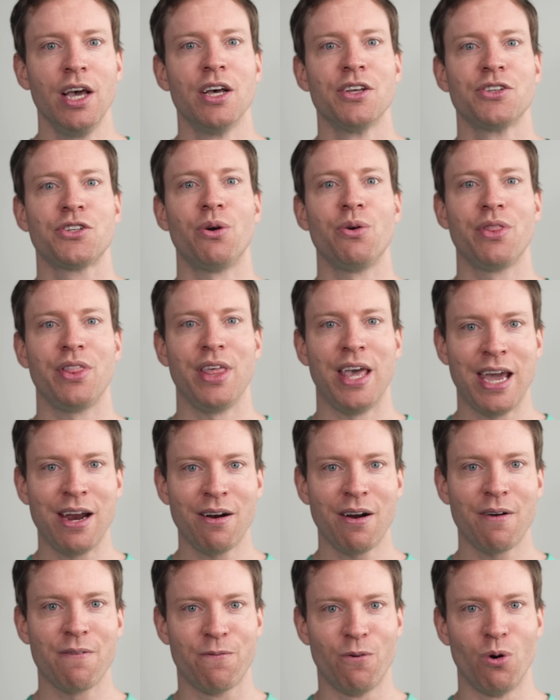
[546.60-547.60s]
So,
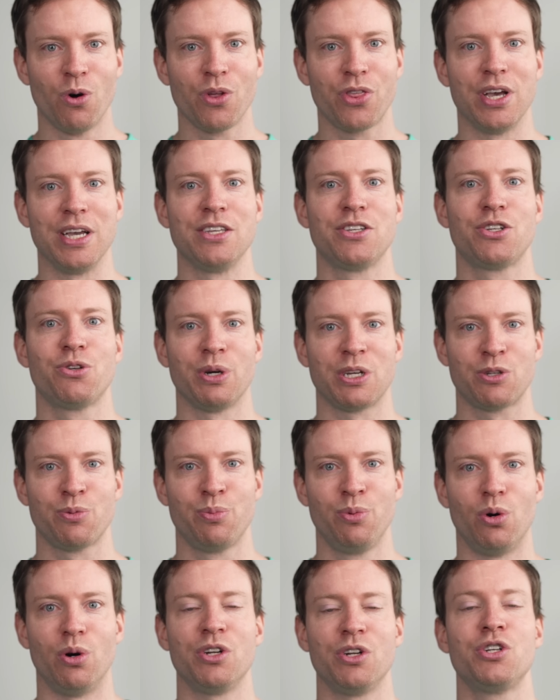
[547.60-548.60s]
here are four things to
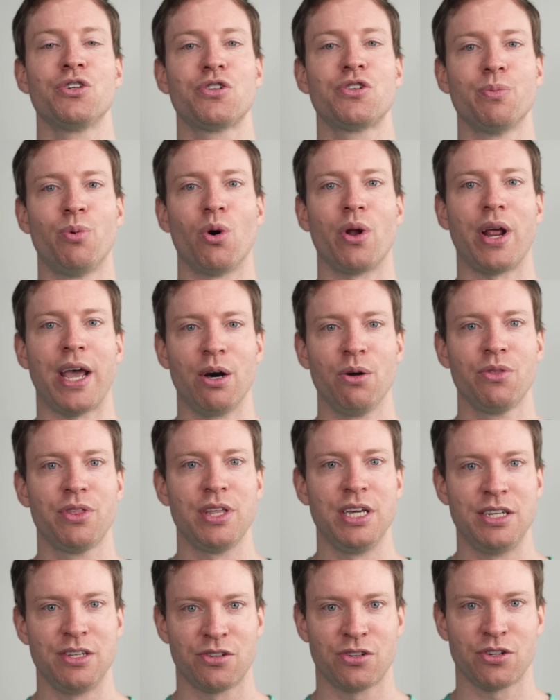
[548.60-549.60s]
explore to support
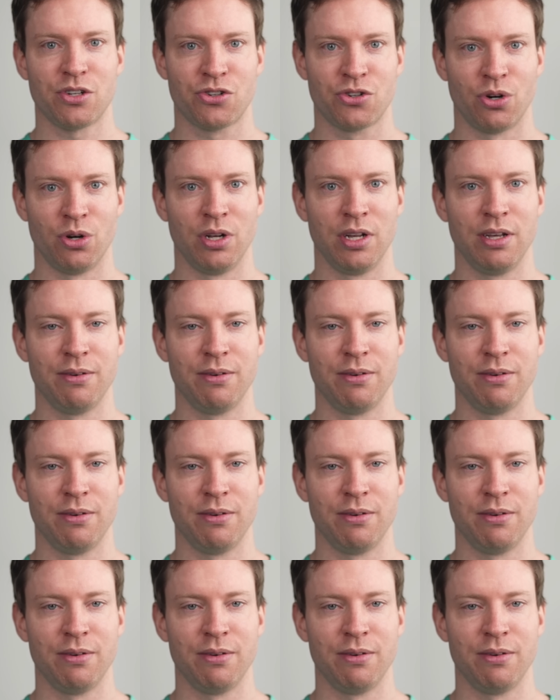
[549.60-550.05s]
healthy testosterone